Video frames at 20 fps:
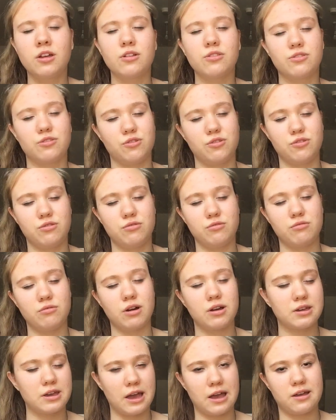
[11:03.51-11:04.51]
to
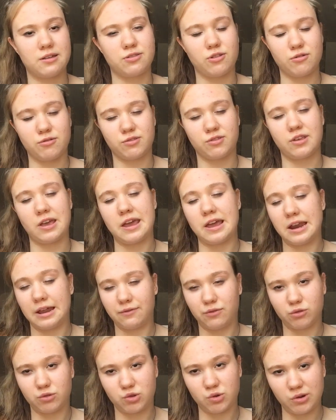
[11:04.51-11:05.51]
get those
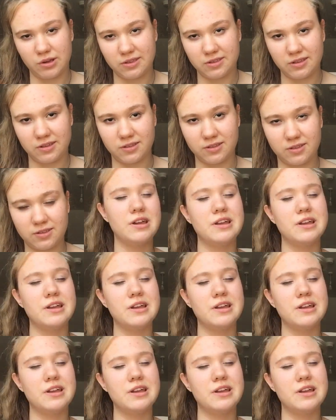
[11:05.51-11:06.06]
A-level choices.